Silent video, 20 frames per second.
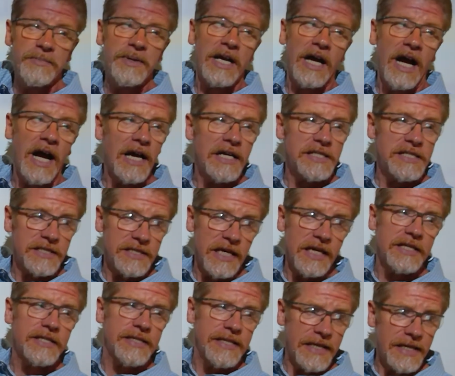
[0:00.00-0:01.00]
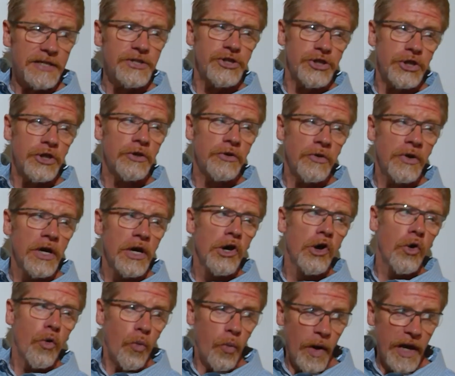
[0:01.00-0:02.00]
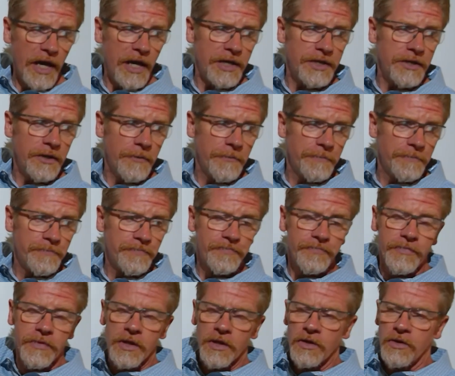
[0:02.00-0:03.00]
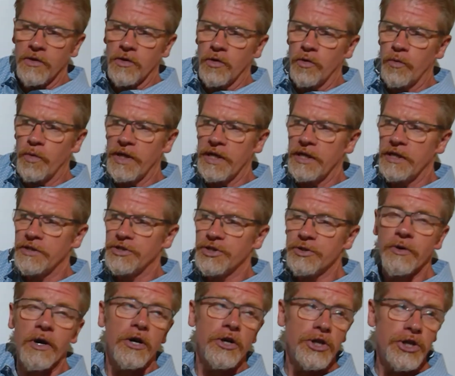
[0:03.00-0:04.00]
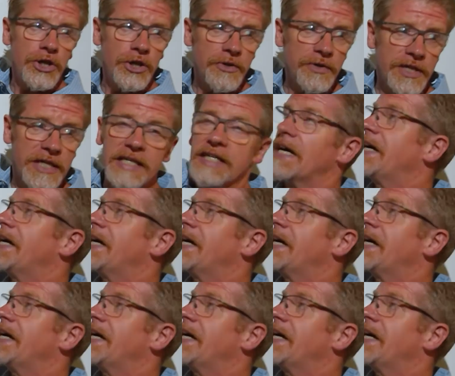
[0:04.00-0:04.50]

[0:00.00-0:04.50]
to be a high stakes issue when we do our unit